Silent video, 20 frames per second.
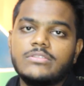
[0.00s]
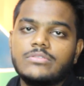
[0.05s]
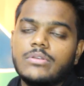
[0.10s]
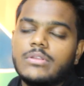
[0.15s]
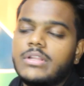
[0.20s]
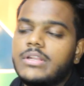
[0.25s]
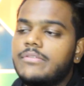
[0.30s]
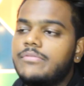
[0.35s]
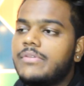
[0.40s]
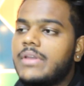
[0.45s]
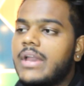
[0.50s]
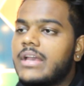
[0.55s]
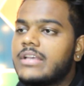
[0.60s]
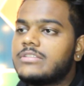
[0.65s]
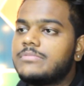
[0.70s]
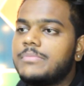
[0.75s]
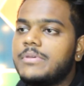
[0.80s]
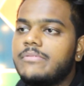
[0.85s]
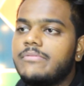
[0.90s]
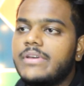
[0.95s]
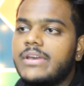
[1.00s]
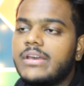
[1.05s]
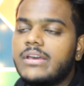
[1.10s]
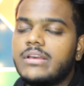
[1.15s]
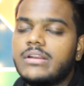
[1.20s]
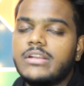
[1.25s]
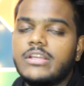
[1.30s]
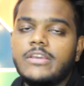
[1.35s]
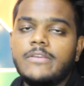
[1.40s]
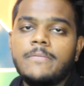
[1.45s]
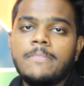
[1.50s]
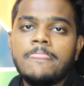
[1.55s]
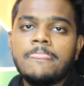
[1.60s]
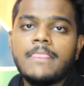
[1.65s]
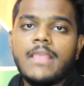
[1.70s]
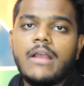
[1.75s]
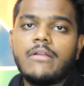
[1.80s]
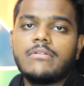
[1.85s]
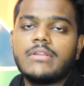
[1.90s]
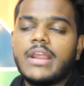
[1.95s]
So that if you ask me way early,
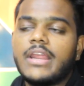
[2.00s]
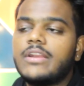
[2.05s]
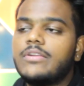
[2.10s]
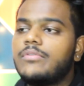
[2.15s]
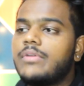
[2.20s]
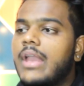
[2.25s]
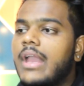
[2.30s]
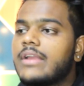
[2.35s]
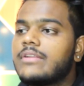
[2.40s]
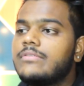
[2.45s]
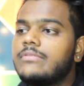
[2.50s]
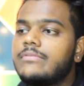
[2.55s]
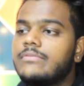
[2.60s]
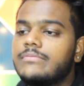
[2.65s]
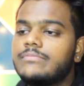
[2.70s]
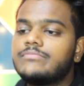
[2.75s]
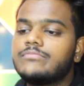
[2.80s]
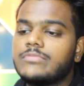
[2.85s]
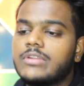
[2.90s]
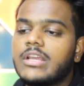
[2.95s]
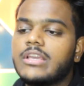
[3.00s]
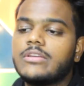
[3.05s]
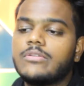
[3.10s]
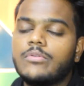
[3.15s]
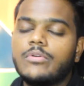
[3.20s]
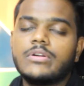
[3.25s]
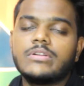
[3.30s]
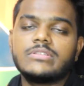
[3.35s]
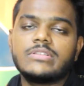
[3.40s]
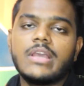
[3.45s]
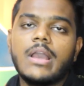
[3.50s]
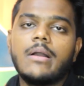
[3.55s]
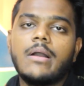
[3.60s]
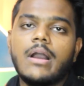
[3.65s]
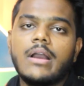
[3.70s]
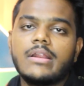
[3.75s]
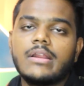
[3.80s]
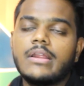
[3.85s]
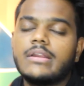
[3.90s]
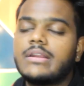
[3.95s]
I'll try to react to I
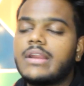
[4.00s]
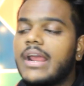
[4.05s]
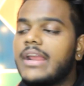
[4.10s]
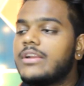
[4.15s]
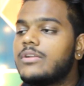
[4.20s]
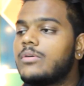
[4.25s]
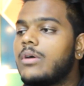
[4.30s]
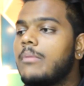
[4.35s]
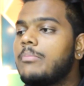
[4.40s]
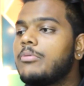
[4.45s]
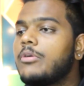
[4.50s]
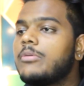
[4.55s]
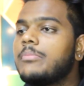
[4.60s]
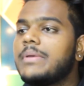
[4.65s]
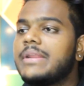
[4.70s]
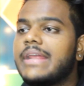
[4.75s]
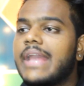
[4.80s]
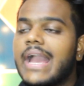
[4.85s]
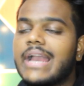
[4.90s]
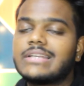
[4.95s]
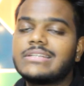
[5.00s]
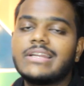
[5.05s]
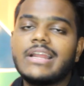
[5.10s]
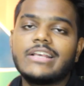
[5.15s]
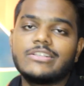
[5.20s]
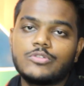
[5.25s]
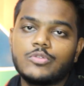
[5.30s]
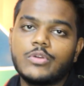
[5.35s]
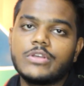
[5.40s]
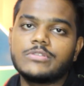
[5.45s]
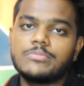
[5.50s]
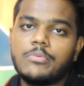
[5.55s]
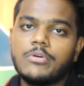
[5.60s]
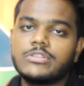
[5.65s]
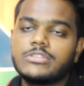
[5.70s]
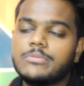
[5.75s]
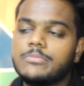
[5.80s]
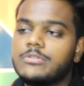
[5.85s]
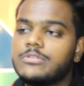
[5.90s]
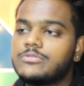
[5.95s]
try to upload my reaction as soon as
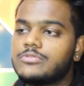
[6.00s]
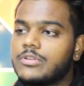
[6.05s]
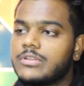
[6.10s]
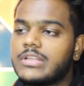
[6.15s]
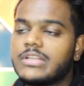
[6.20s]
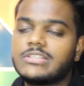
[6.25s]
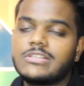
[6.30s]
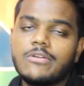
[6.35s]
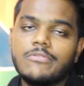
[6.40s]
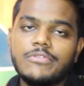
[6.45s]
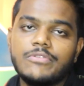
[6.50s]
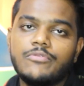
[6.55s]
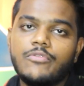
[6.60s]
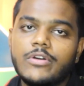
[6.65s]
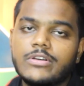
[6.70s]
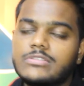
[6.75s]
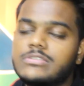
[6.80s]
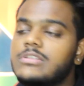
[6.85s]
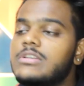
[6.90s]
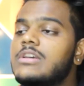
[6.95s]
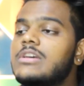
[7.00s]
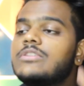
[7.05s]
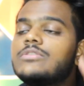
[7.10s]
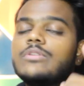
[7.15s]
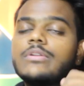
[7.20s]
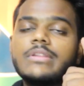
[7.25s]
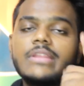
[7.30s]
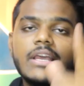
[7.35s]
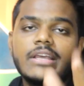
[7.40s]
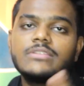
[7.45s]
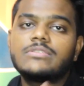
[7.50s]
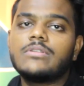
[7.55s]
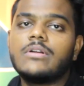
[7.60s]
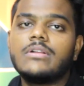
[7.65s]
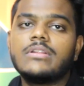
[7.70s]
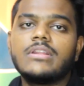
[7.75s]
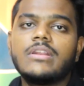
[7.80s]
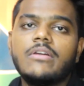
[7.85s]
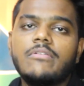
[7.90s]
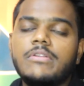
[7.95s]
possible. So that's how it works. So thanks to
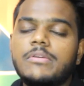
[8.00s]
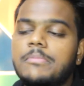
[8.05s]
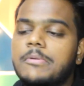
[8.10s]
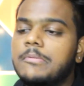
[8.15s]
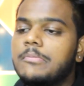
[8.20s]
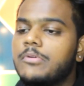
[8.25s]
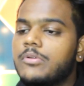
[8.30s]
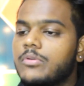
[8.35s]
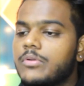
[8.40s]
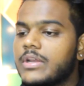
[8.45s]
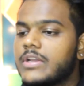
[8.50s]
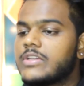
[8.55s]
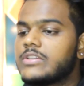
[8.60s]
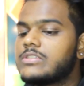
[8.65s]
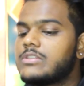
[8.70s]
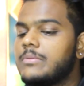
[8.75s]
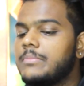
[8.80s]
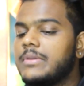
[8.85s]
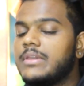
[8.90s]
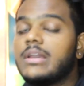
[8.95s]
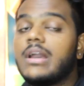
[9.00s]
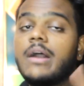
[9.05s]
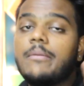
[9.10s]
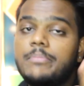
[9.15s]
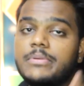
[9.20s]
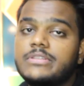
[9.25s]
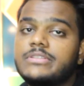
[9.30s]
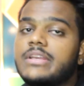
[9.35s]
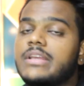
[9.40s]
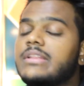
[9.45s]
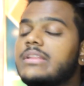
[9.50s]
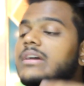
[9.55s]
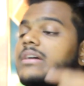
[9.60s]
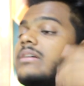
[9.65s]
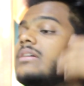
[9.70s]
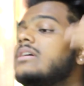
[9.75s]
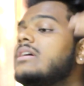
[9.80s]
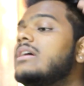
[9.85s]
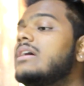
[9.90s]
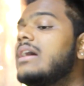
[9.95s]
all the lovely people who request to me. I appreciate that.
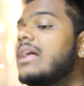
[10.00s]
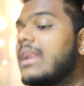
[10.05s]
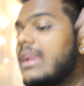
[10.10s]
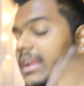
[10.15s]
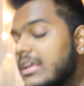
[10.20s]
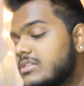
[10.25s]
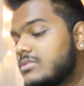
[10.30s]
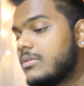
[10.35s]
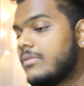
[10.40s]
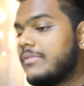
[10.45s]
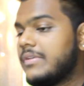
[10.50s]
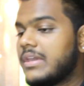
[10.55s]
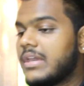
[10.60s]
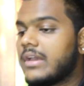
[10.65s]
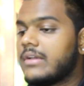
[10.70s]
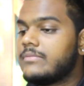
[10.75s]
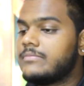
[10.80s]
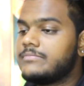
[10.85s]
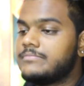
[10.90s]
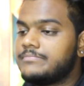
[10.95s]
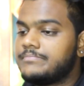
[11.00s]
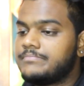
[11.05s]
Let's go to the game.